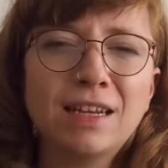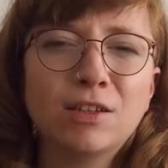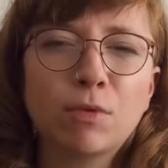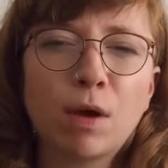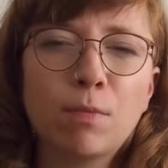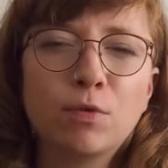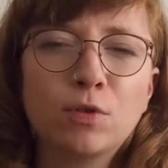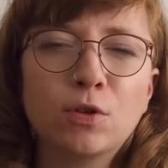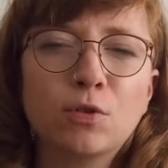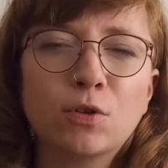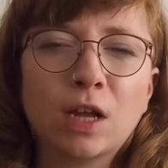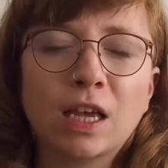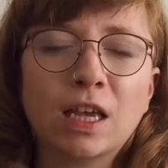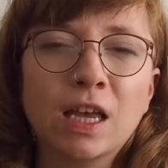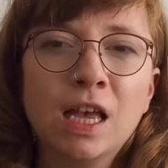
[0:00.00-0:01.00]
So I produced
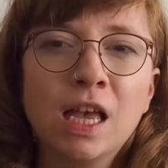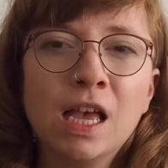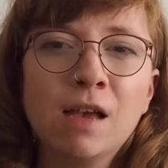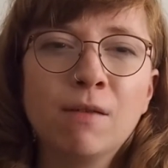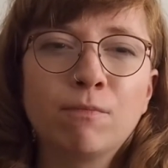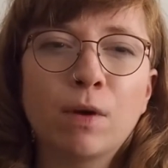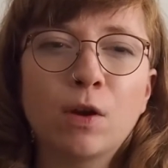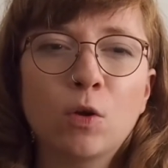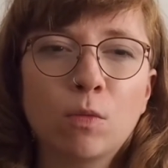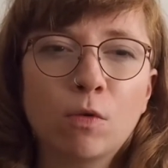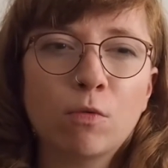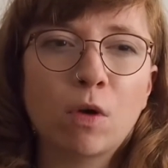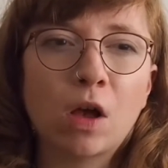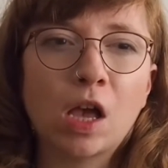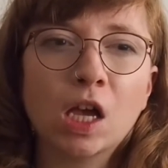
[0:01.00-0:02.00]
like my
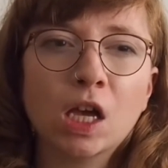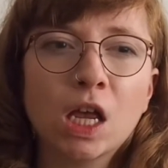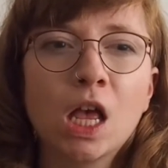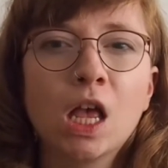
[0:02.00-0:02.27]
normal work,